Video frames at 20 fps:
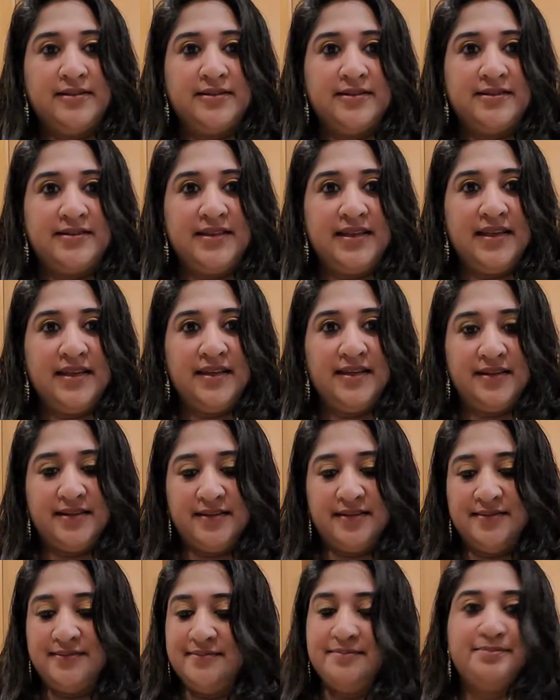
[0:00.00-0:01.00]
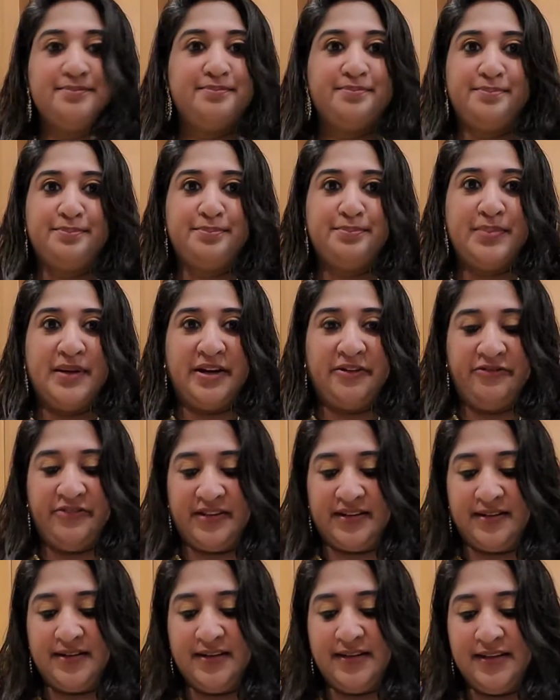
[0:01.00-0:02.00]
See? Perfect.
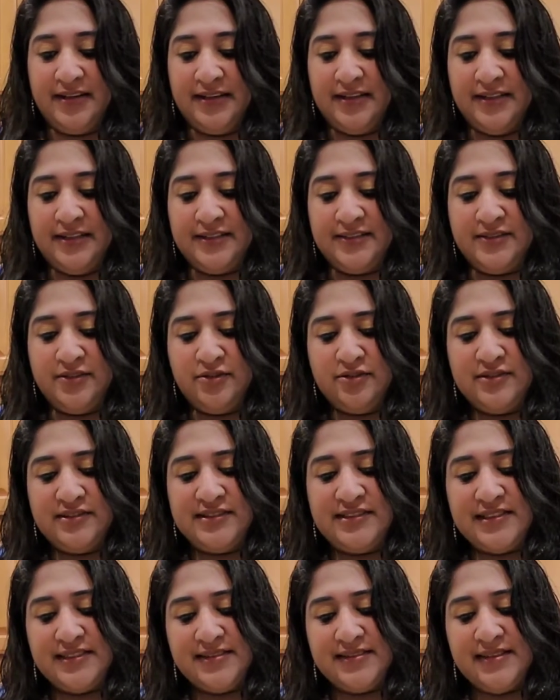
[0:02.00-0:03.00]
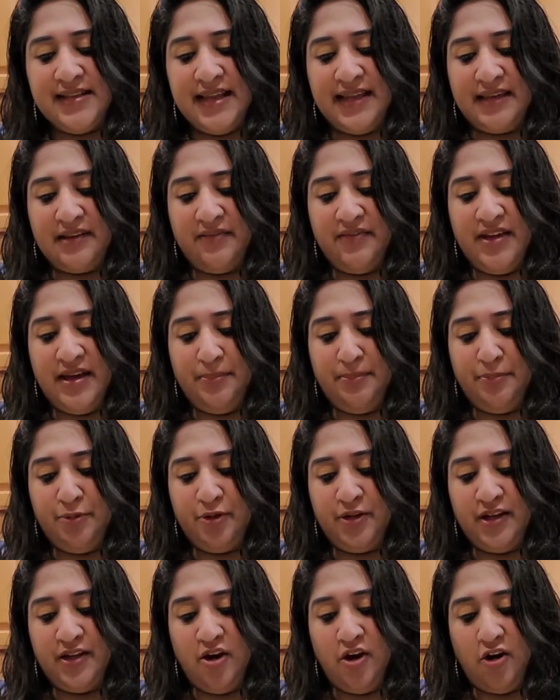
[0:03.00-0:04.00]
So just like we are
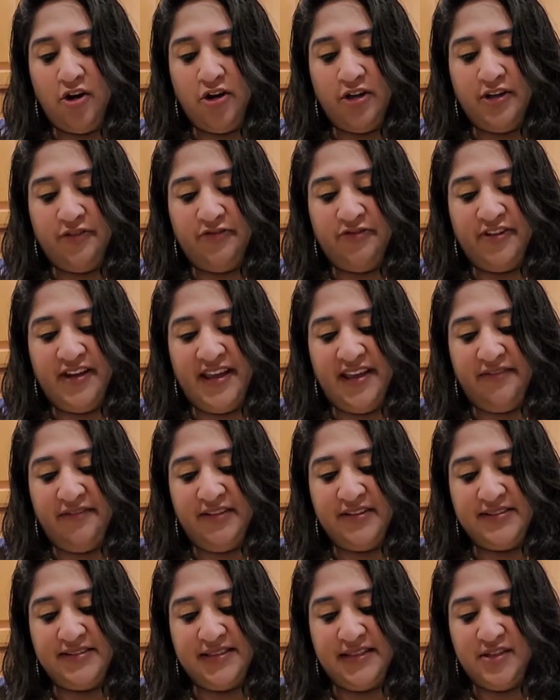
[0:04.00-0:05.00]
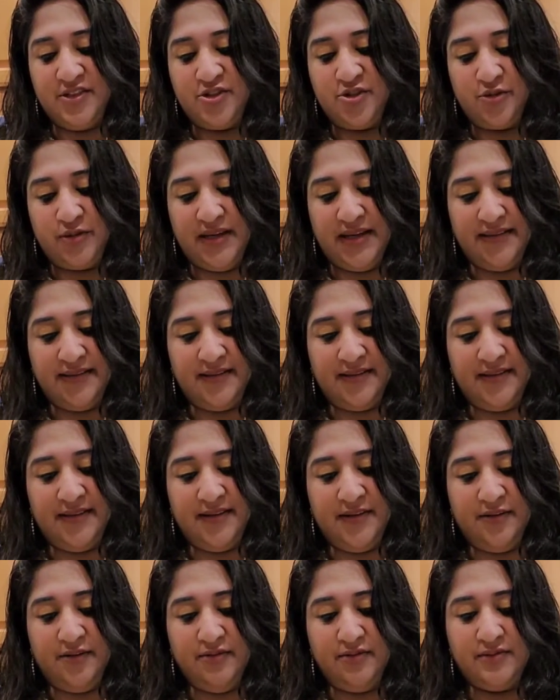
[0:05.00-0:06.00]
putting all the flavors in together,
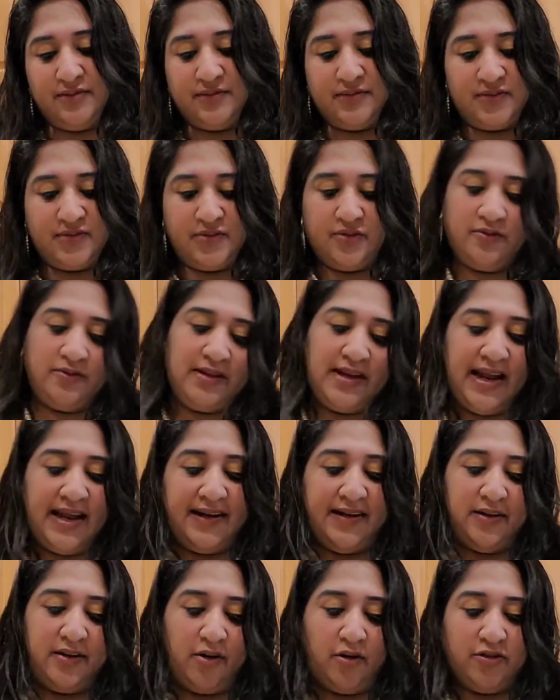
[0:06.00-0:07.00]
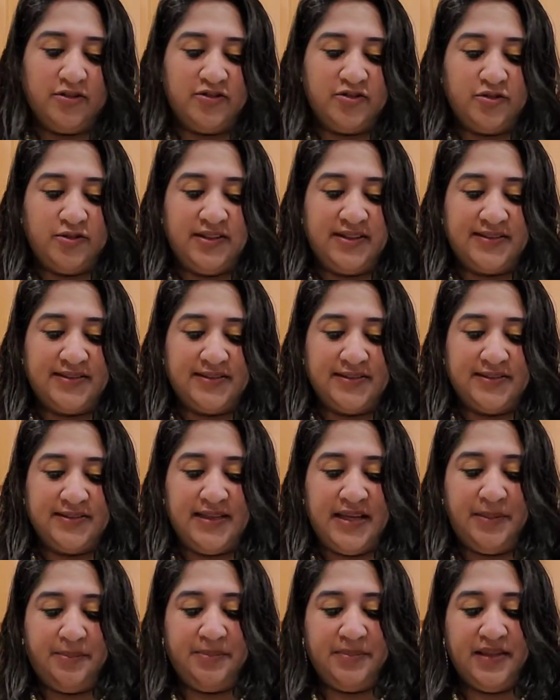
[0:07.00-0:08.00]
so grinder also does the
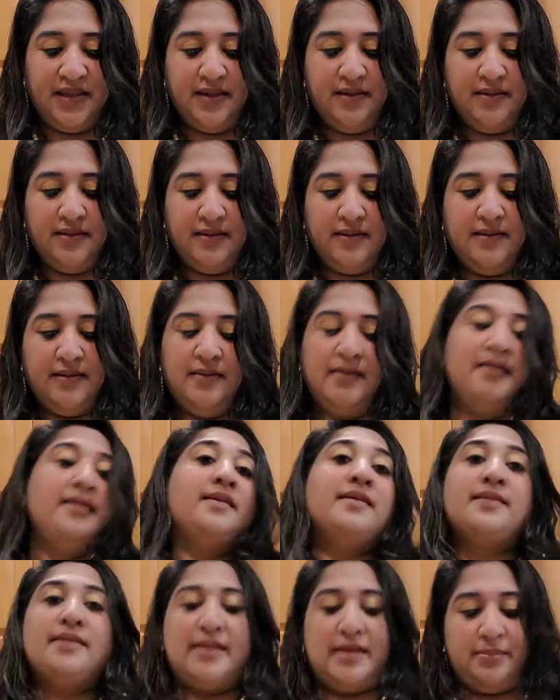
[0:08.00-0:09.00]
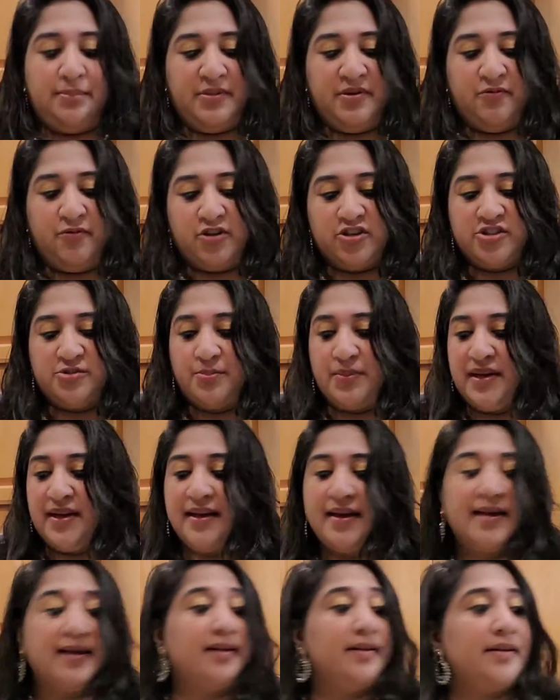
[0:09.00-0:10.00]
same thing. Let me wash my
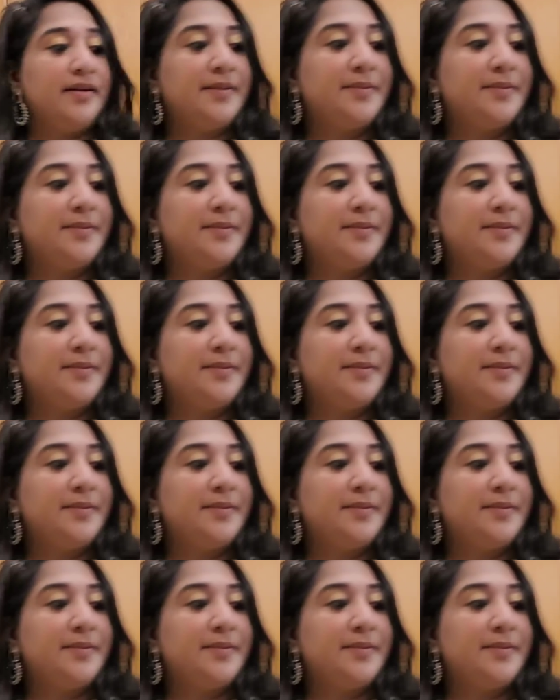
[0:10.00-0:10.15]
hand.